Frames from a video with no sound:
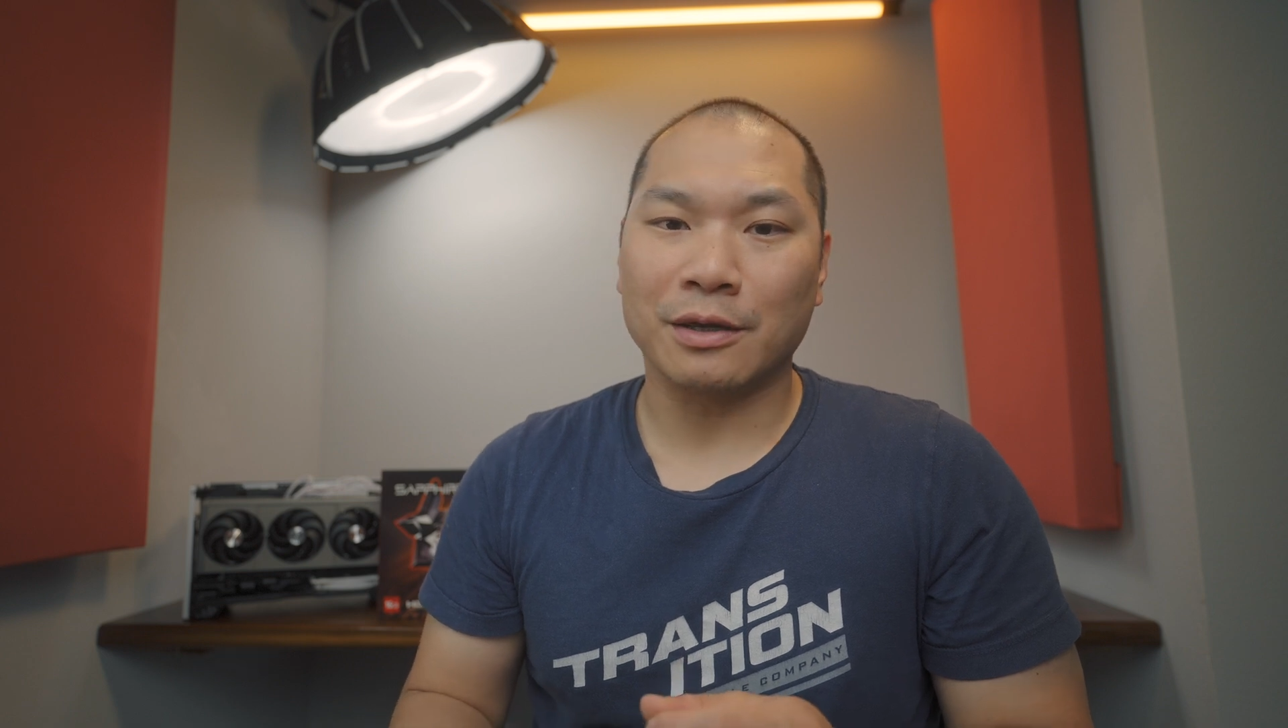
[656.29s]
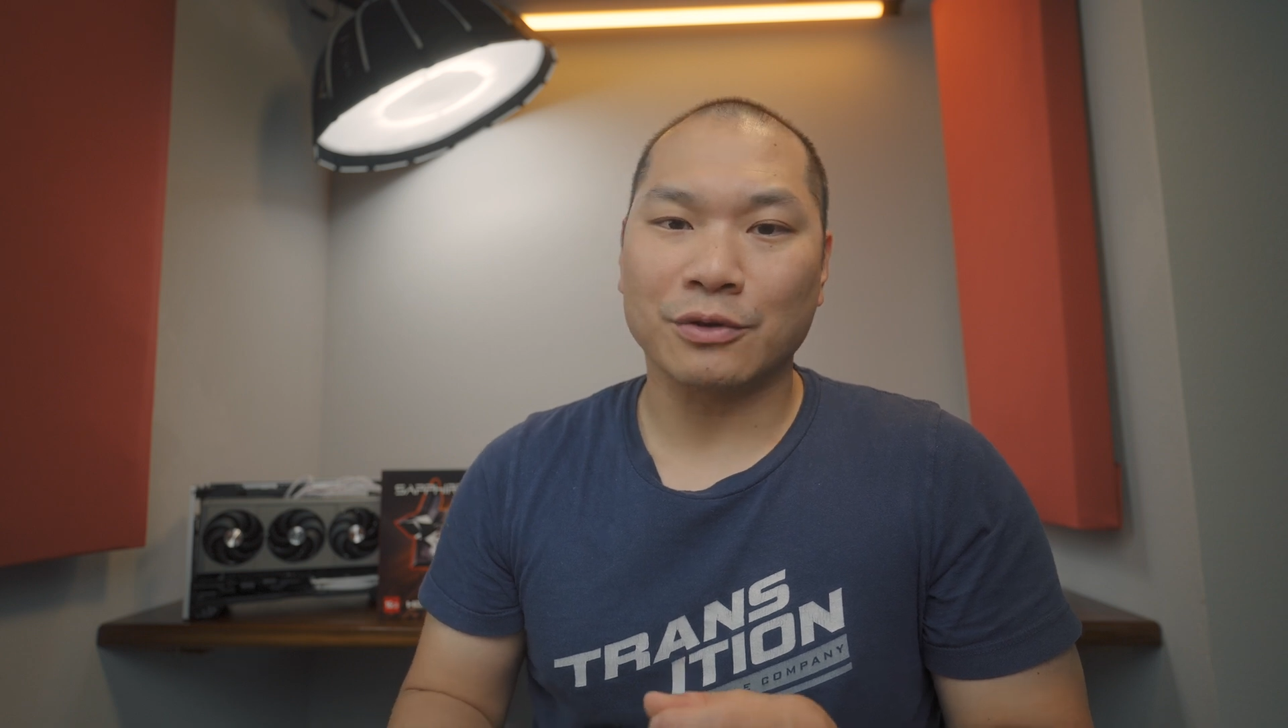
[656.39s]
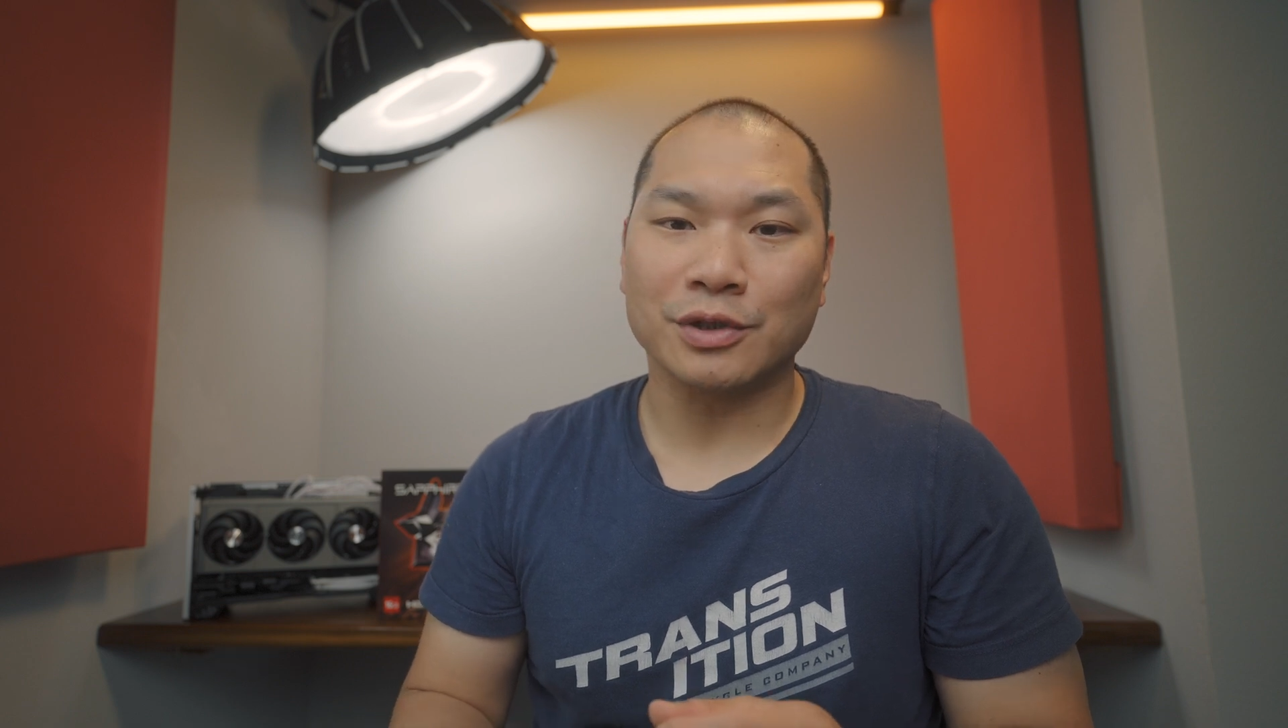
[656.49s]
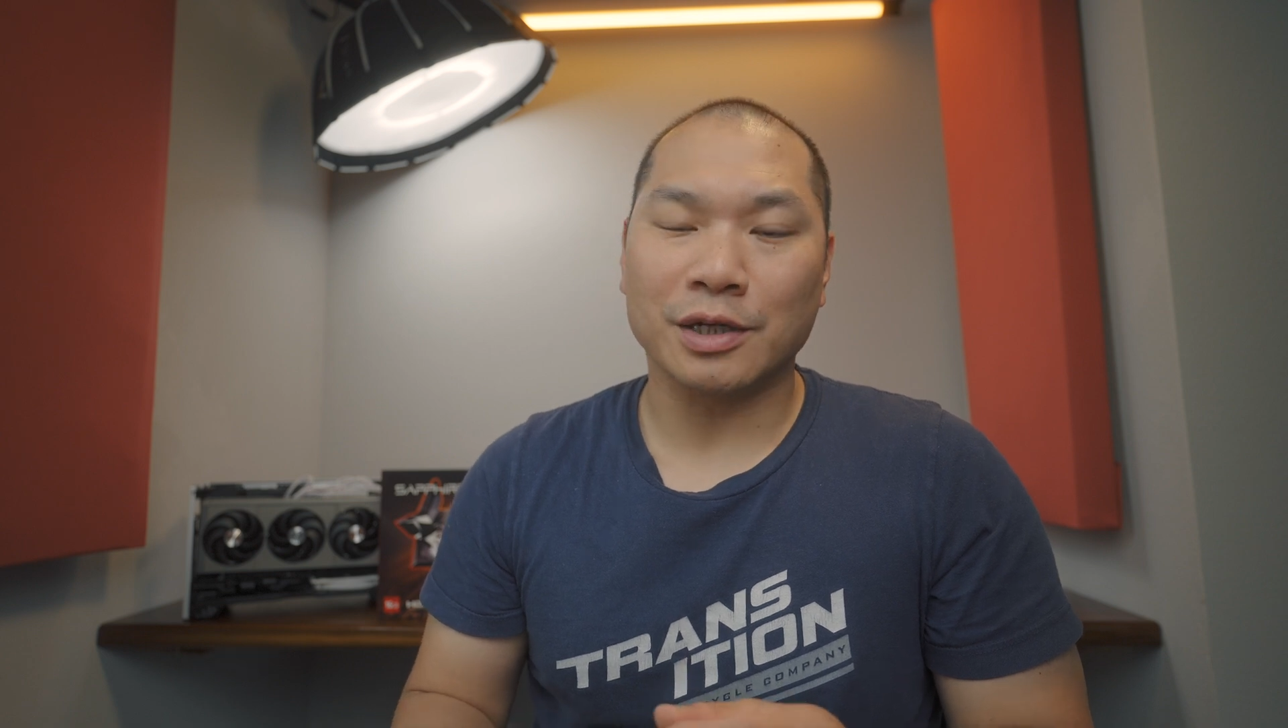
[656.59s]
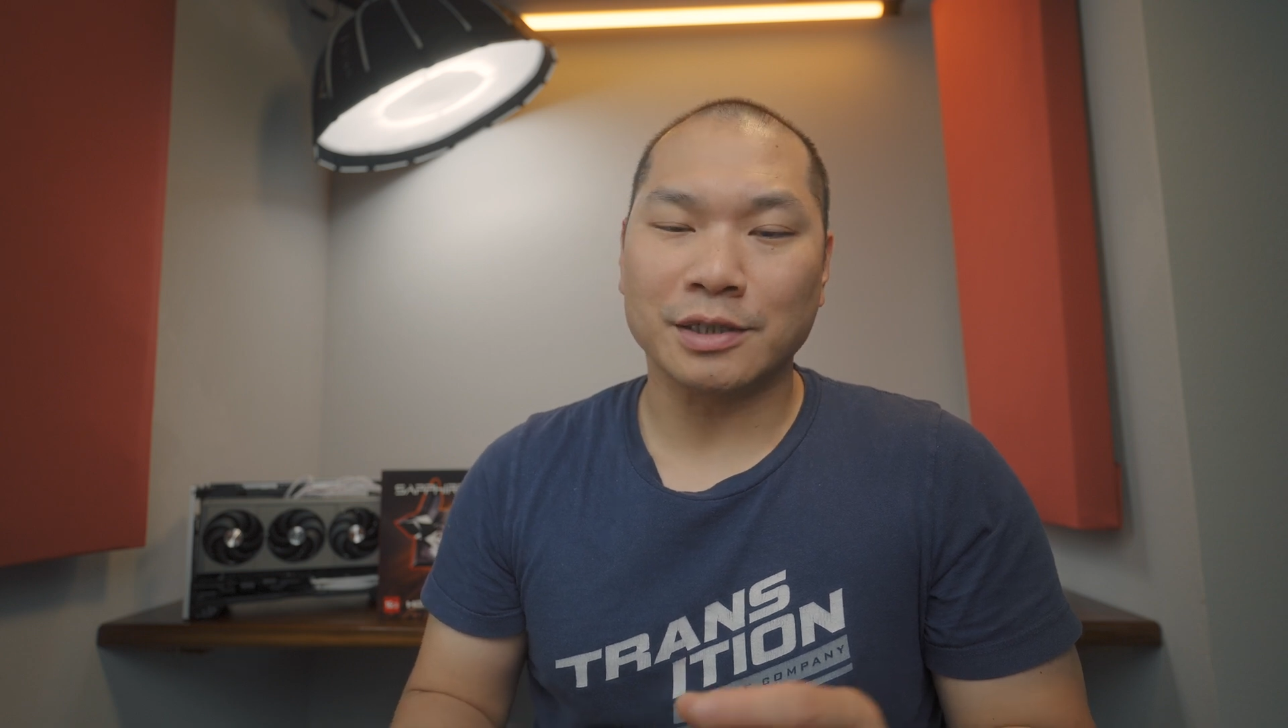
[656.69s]

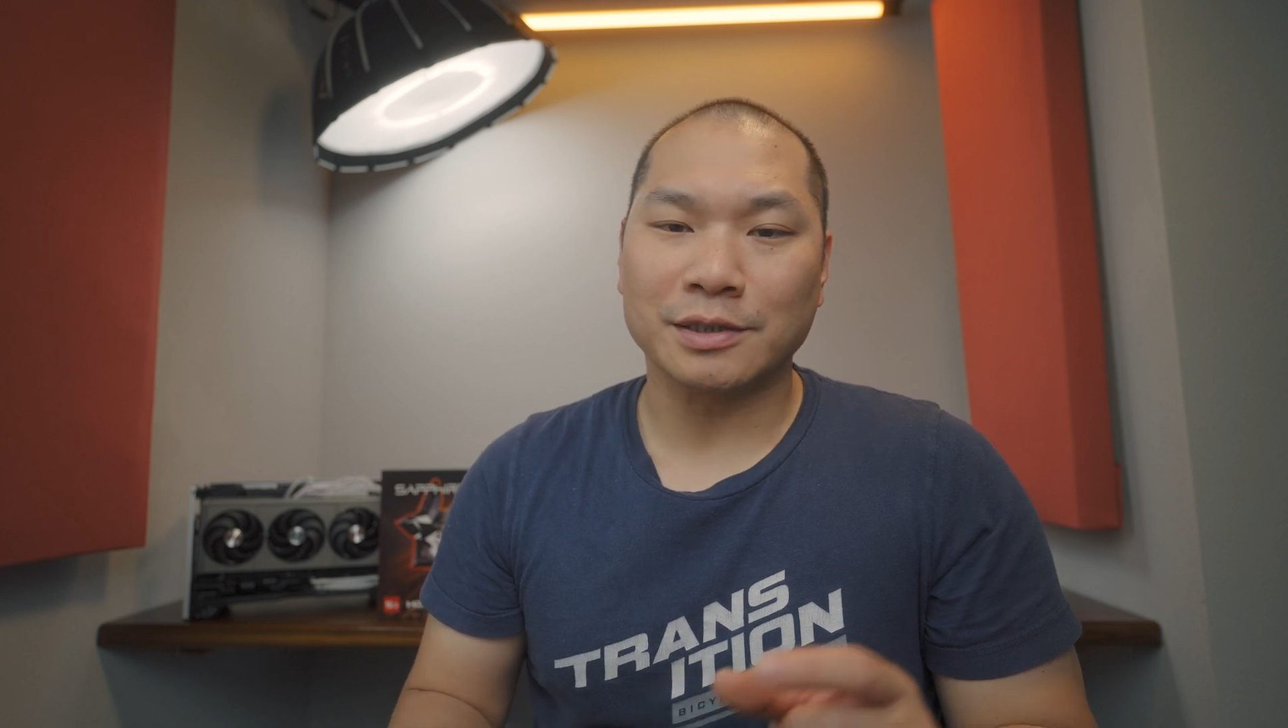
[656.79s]
later today,